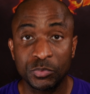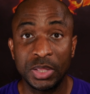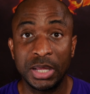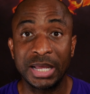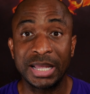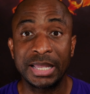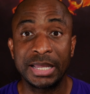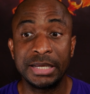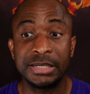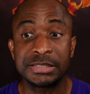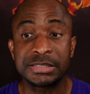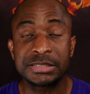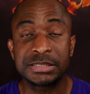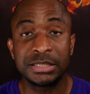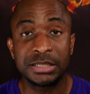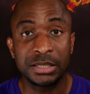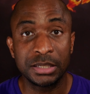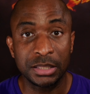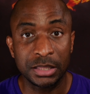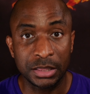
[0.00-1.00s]
against
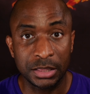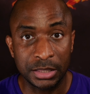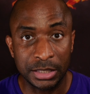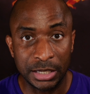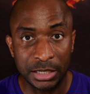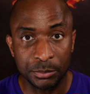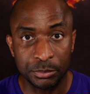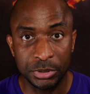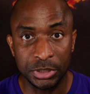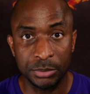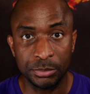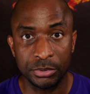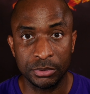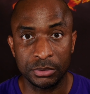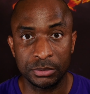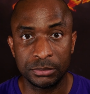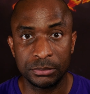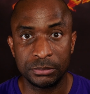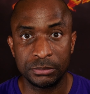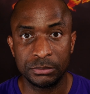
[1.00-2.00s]
thy
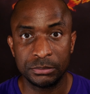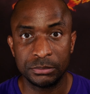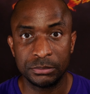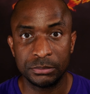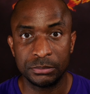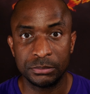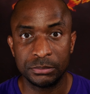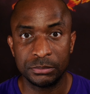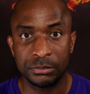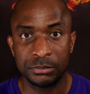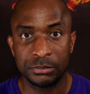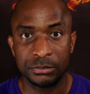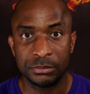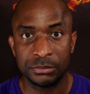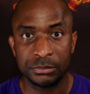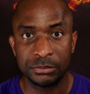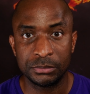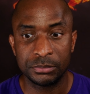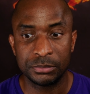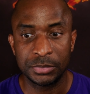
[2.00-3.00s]
people.
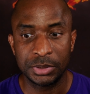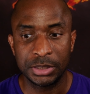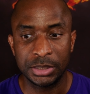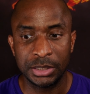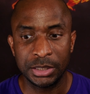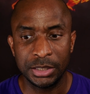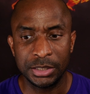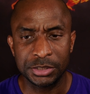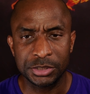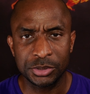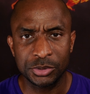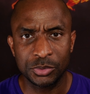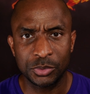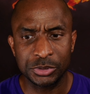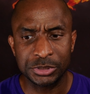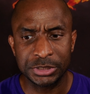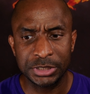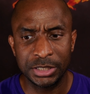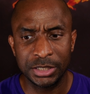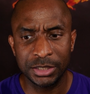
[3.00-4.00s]
Initially, the Lord
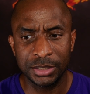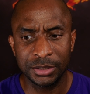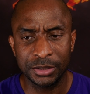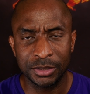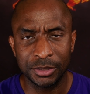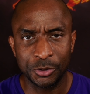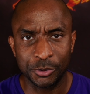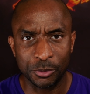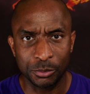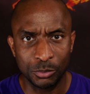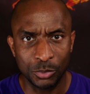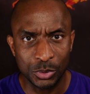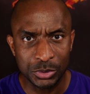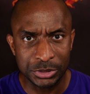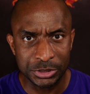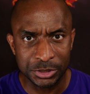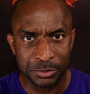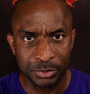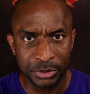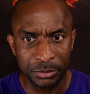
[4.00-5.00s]
was saying they were
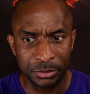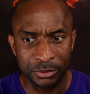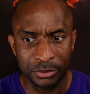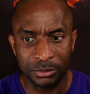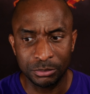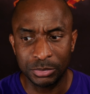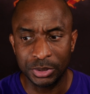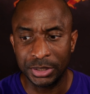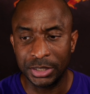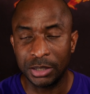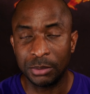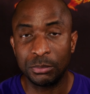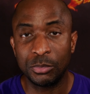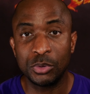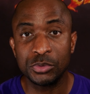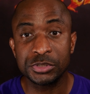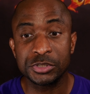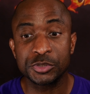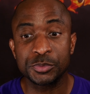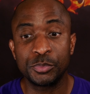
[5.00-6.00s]
Moses' people, but now
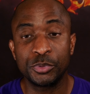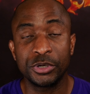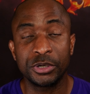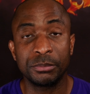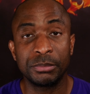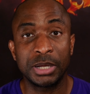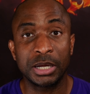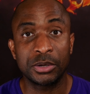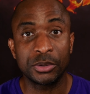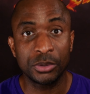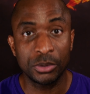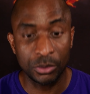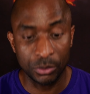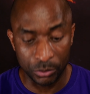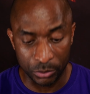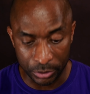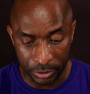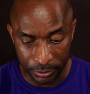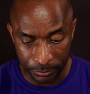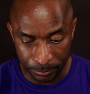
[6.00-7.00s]
Moses is putting it back on the
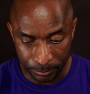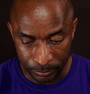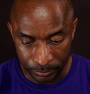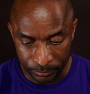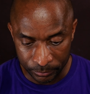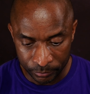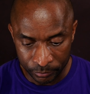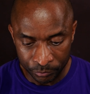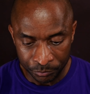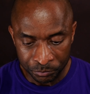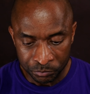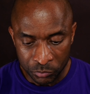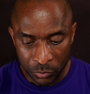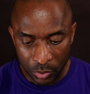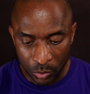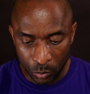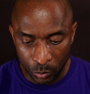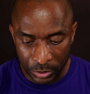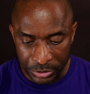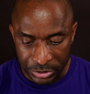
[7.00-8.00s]
Lord,
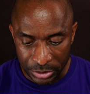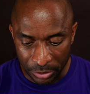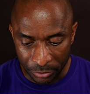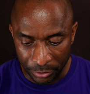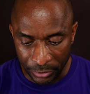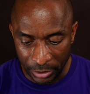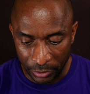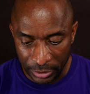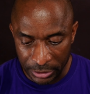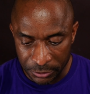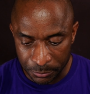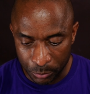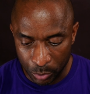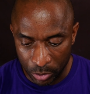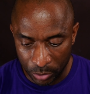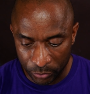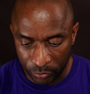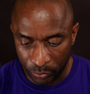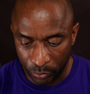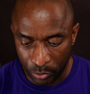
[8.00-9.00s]
which thou hast
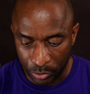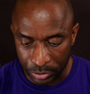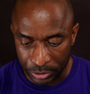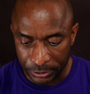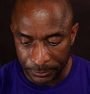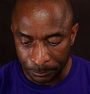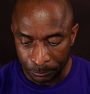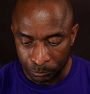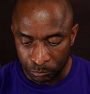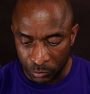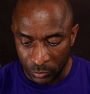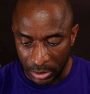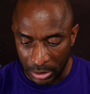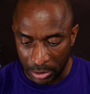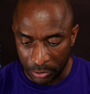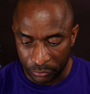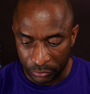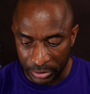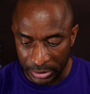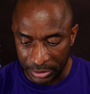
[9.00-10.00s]
brought forth out
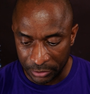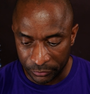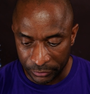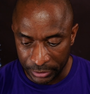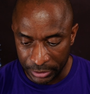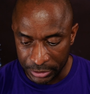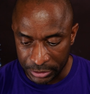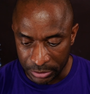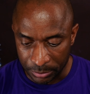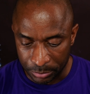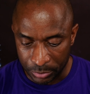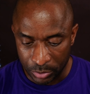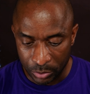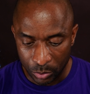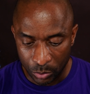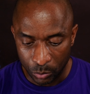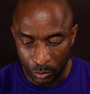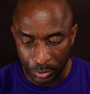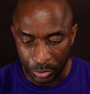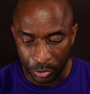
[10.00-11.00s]
of the land of Egypt
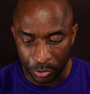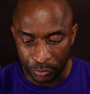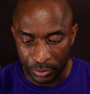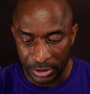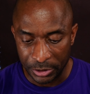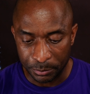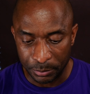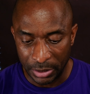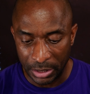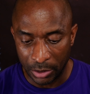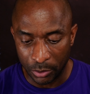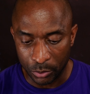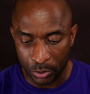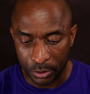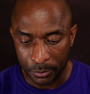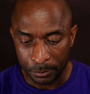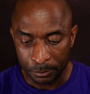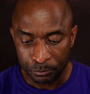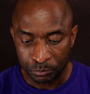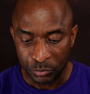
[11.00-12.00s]
with great
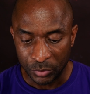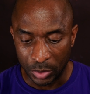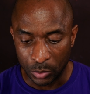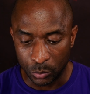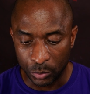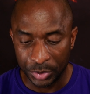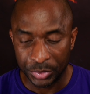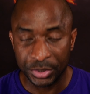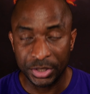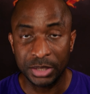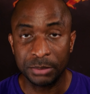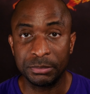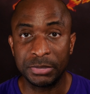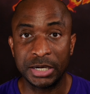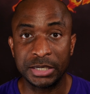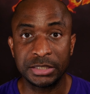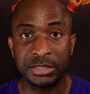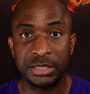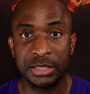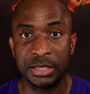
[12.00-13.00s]
power and with a
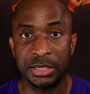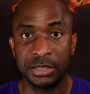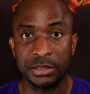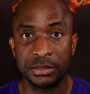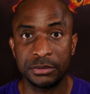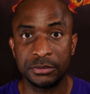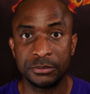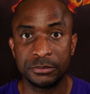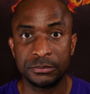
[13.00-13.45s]
mighty hand.